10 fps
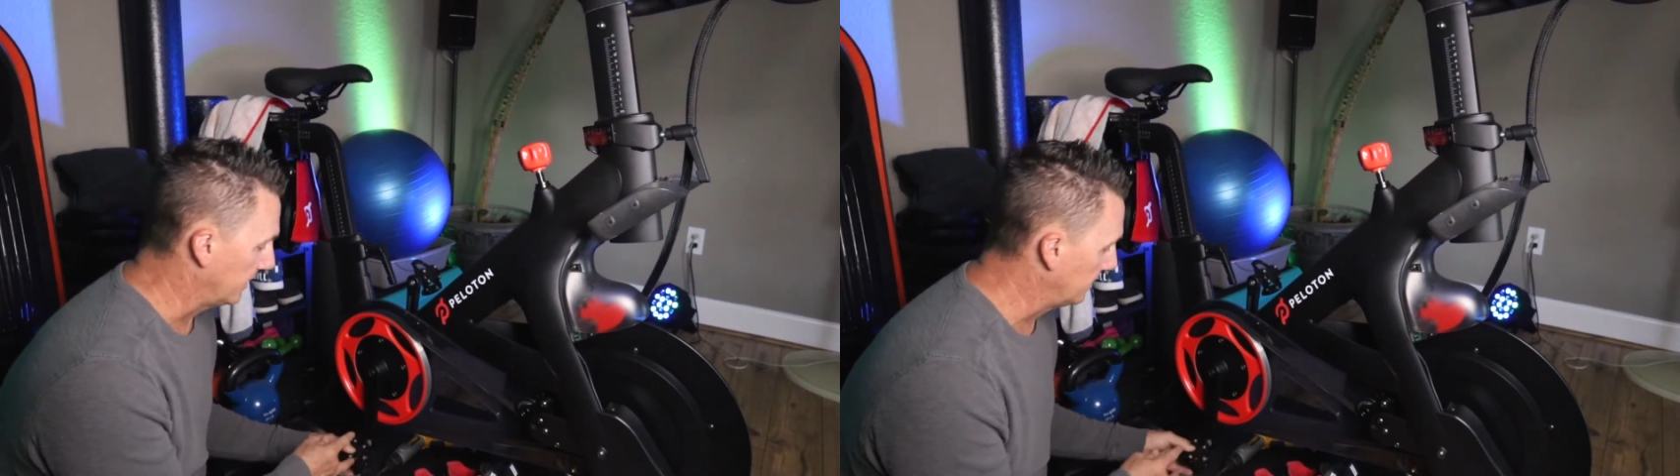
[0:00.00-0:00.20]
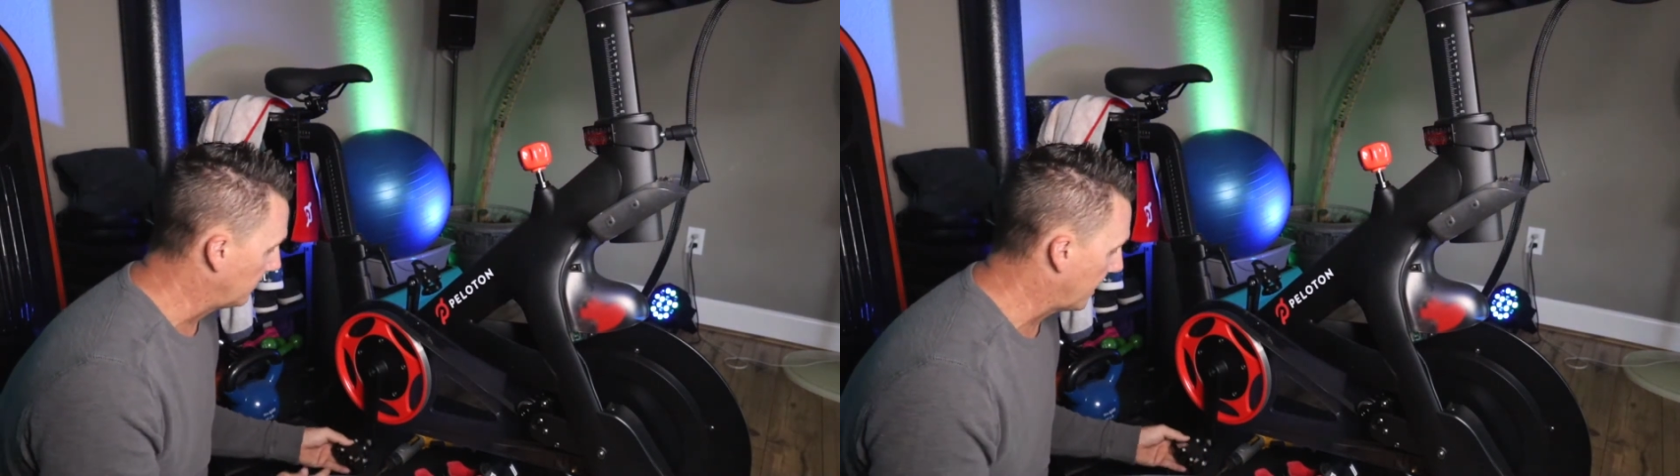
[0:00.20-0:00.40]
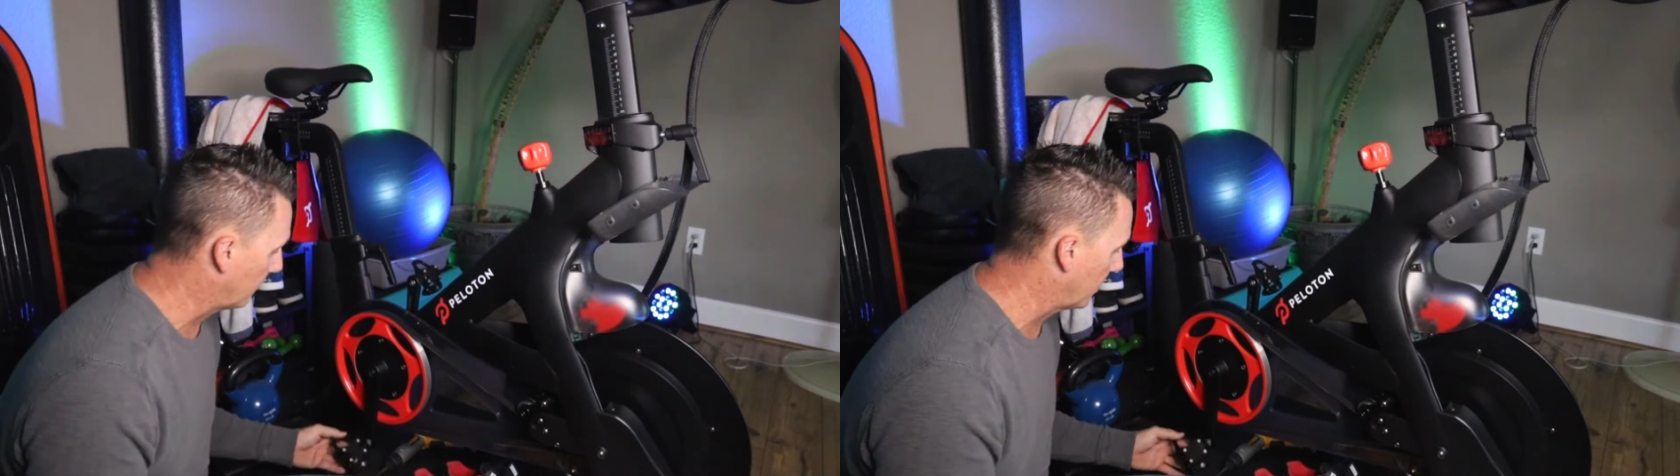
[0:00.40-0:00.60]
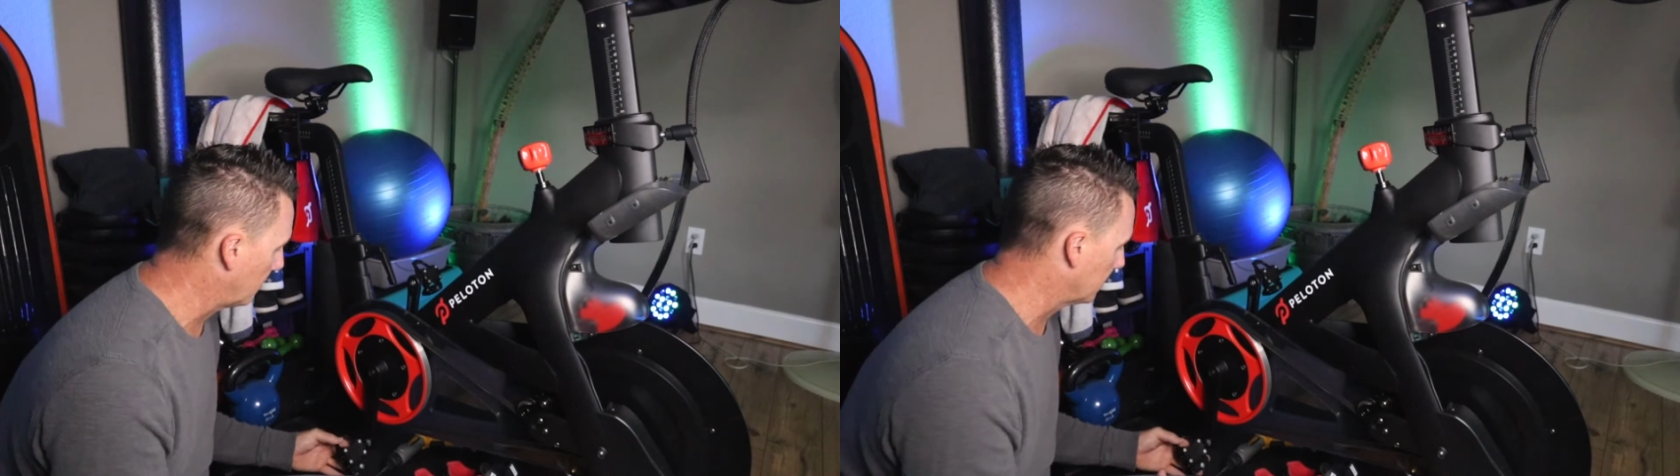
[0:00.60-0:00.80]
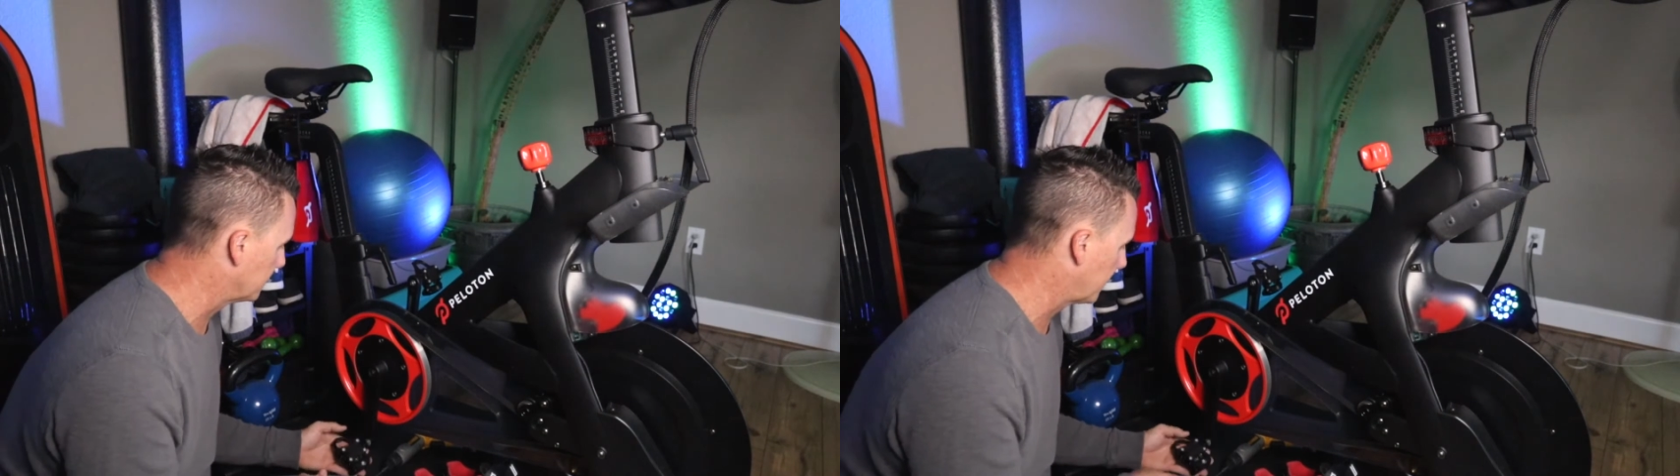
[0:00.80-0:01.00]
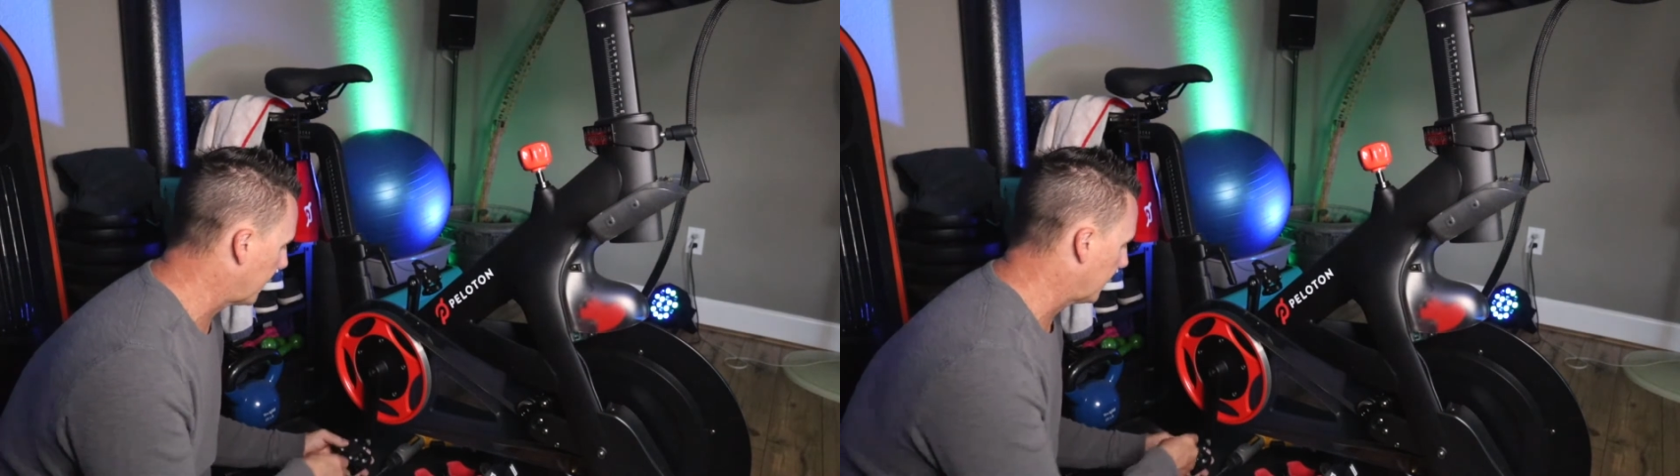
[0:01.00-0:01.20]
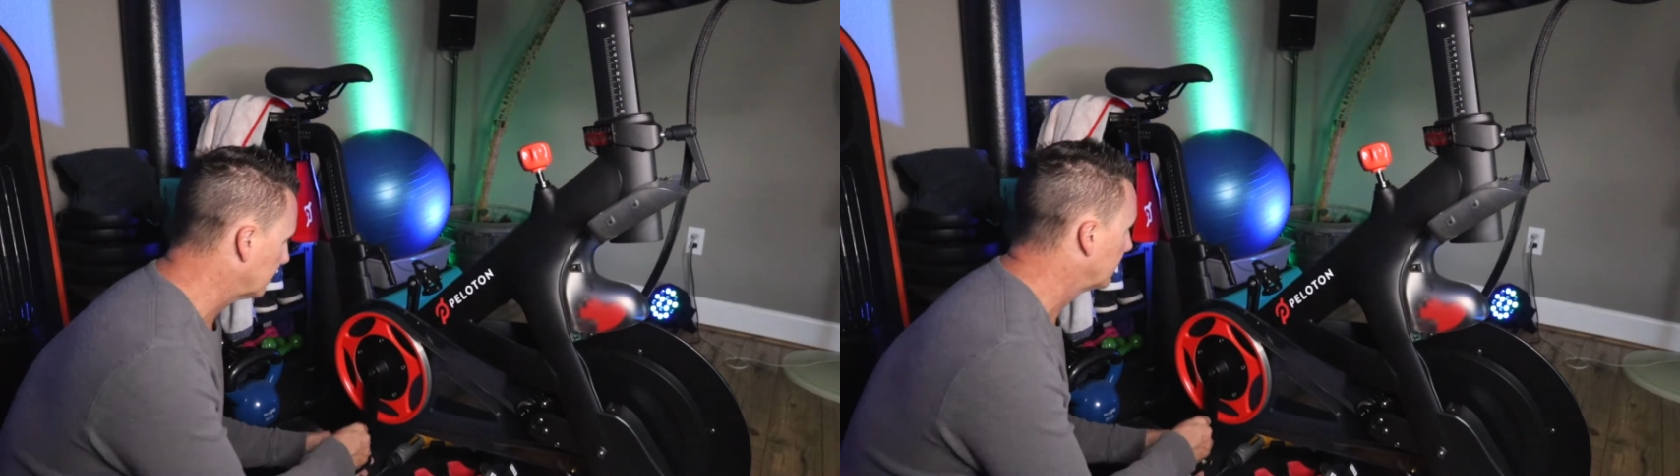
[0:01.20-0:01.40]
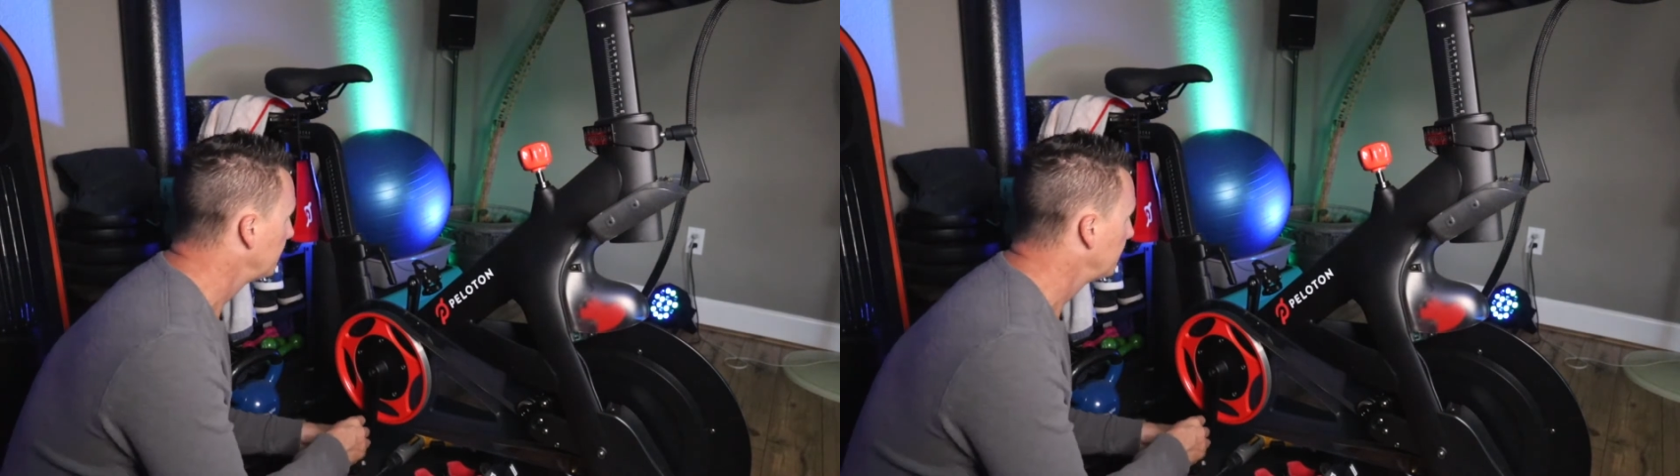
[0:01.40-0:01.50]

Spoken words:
Leave that right where it's at.